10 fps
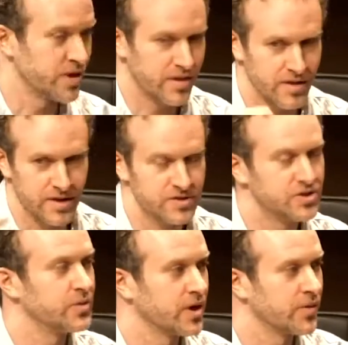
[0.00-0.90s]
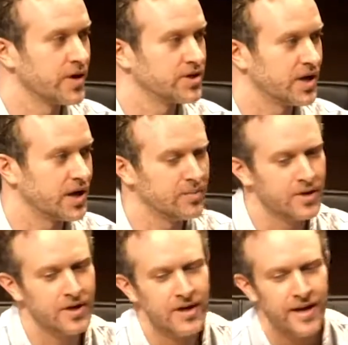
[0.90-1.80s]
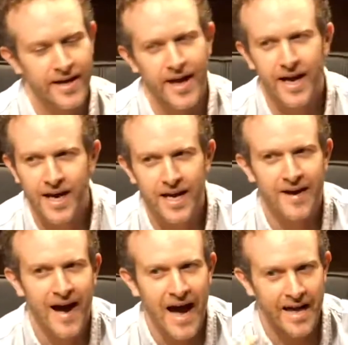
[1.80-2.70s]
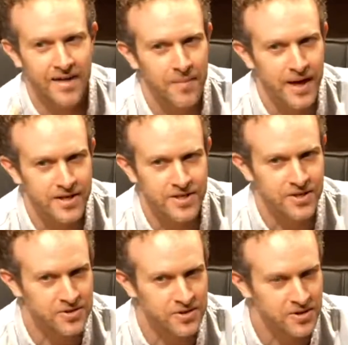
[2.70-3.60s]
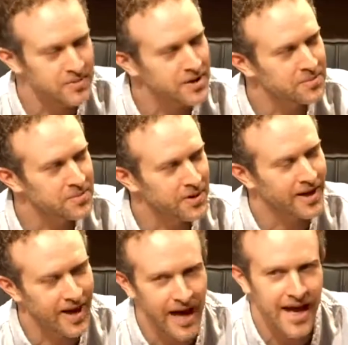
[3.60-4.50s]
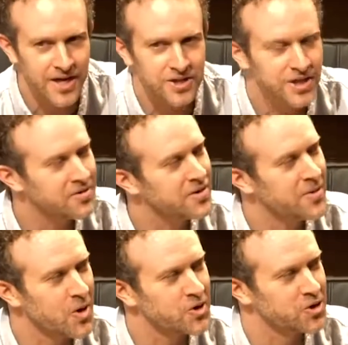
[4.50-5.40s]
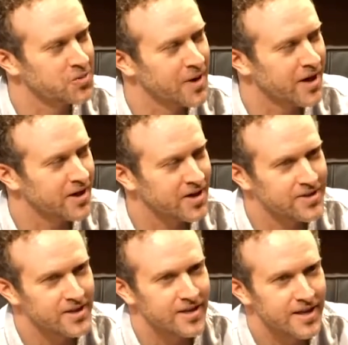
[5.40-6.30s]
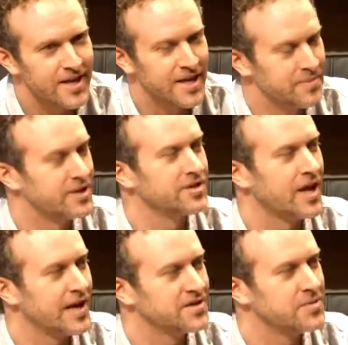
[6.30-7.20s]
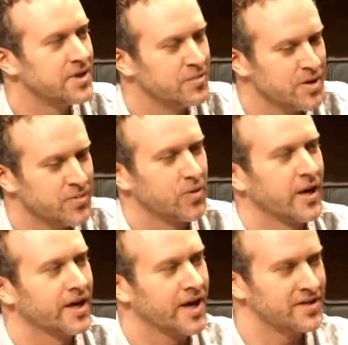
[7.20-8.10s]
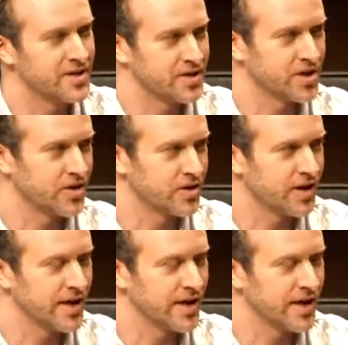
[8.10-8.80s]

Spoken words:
they think is doing a great job. And I kind of hide my tears a little bit, but like I actually get emotional about it because it means a lot to me that people are recognizing each other